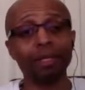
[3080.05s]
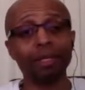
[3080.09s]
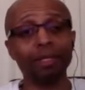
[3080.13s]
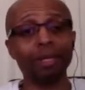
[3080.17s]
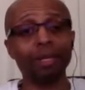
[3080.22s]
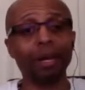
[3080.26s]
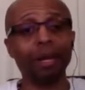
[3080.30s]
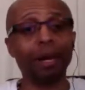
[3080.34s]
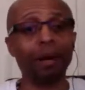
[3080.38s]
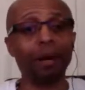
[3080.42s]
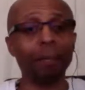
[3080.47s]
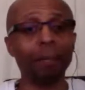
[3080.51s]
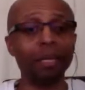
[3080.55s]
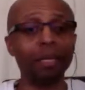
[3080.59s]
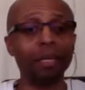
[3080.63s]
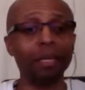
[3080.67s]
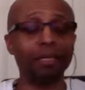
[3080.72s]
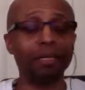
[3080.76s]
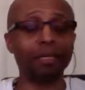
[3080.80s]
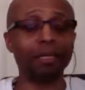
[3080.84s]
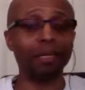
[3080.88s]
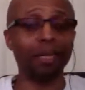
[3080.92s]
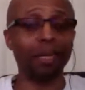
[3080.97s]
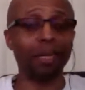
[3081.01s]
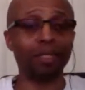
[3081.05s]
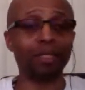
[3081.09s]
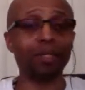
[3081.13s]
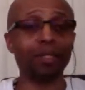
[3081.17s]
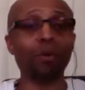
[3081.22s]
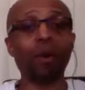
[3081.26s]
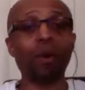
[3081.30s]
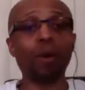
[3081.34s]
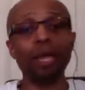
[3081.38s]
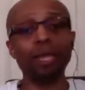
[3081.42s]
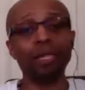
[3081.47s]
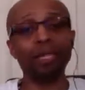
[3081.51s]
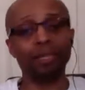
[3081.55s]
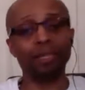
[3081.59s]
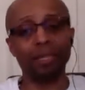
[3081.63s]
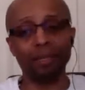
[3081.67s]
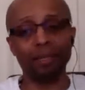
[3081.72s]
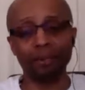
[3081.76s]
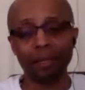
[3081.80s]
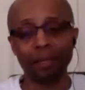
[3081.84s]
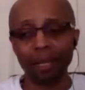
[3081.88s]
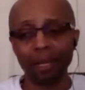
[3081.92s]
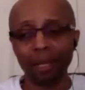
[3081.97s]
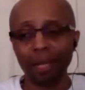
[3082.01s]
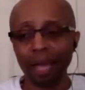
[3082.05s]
because it's crazy.